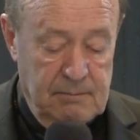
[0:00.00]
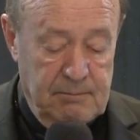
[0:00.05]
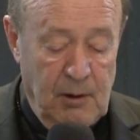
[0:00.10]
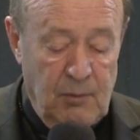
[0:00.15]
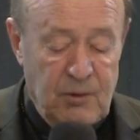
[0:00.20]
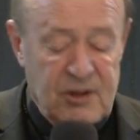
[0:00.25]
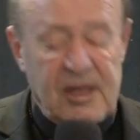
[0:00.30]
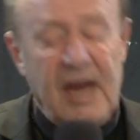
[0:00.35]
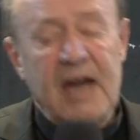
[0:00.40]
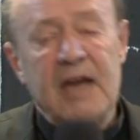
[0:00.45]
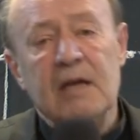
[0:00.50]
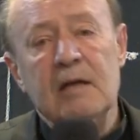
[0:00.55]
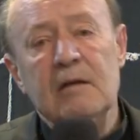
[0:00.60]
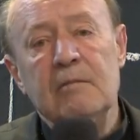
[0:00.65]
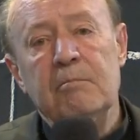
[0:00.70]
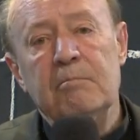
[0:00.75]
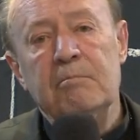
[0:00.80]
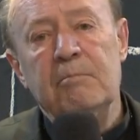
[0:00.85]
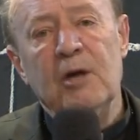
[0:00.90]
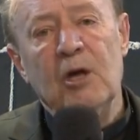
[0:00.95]
But we're
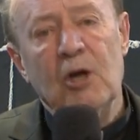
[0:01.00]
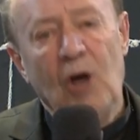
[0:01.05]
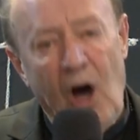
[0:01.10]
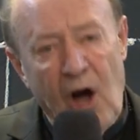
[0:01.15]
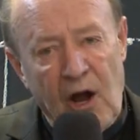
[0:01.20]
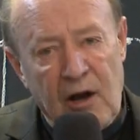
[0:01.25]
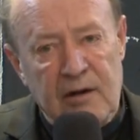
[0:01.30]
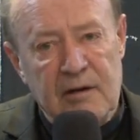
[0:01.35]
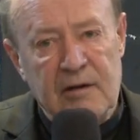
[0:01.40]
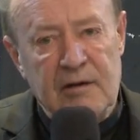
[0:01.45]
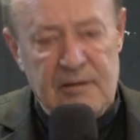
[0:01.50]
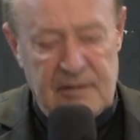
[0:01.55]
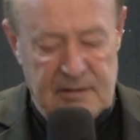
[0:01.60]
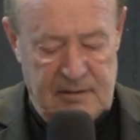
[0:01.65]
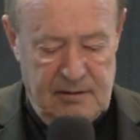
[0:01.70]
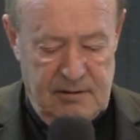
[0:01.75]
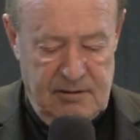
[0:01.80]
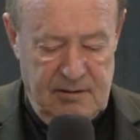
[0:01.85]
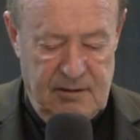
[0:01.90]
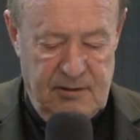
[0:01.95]
taken beyond
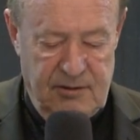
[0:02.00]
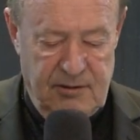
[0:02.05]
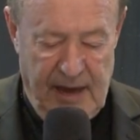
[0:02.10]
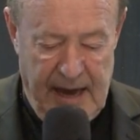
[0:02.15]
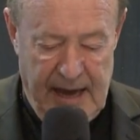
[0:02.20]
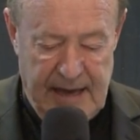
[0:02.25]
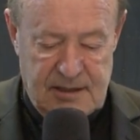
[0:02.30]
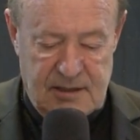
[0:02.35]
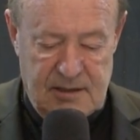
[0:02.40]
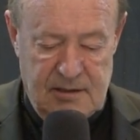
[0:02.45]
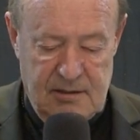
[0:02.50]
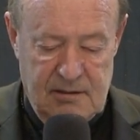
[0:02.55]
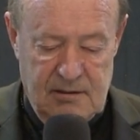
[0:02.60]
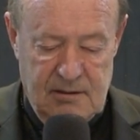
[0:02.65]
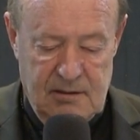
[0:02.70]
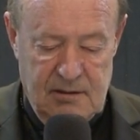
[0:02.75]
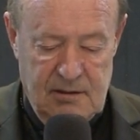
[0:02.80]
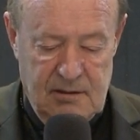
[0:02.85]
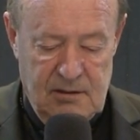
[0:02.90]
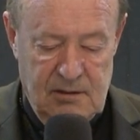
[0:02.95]
that
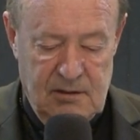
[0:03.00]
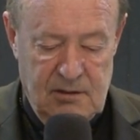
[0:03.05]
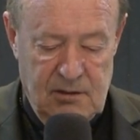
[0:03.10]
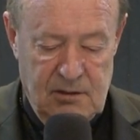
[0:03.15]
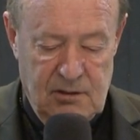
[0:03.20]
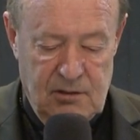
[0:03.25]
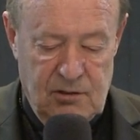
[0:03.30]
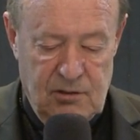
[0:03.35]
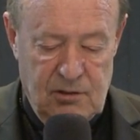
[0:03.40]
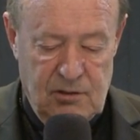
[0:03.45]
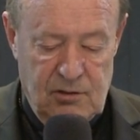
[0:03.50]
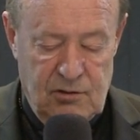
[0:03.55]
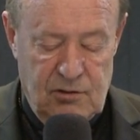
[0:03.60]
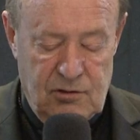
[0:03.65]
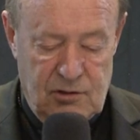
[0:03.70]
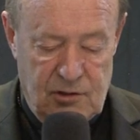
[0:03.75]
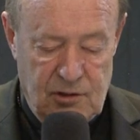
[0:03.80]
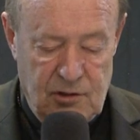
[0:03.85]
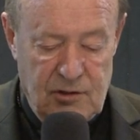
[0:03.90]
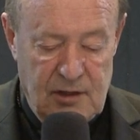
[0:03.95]

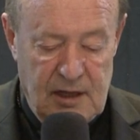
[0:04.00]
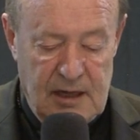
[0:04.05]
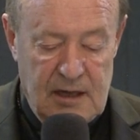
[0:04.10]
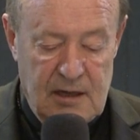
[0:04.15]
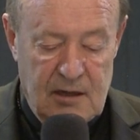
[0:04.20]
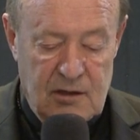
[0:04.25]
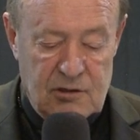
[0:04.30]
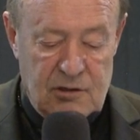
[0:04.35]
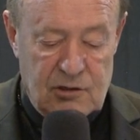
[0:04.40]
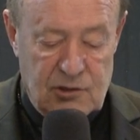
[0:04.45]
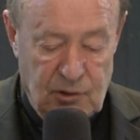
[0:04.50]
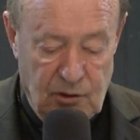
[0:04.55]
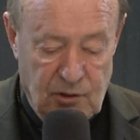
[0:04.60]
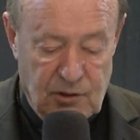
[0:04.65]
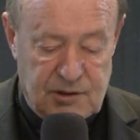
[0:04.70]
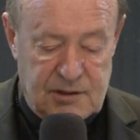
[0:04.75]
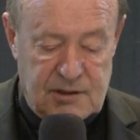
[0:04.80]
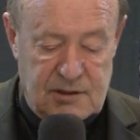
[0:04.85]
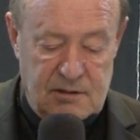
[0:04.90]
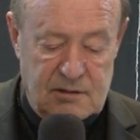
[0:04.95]
to the
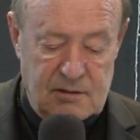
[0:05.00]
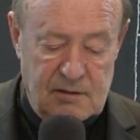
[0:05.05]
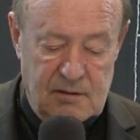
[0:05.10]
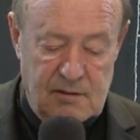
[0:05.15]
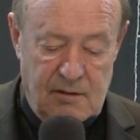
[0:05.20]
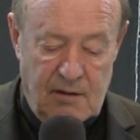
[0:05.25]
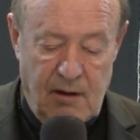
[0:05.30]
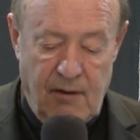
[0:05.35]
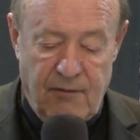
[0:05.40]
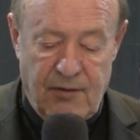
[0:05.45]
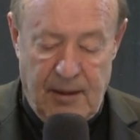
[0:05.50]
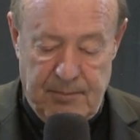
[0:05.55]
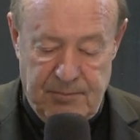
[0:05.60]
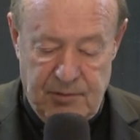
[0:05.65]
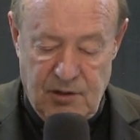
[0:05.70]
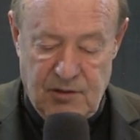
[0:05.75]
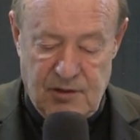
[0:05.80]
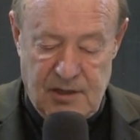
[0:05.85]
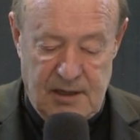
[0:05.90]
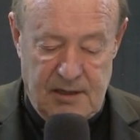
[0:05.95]
source of that
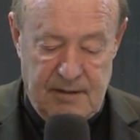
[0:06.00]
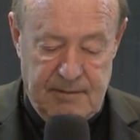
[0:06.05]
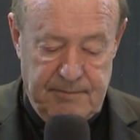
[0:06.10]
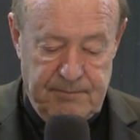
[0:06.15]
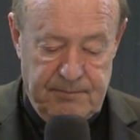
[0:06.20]
beauty.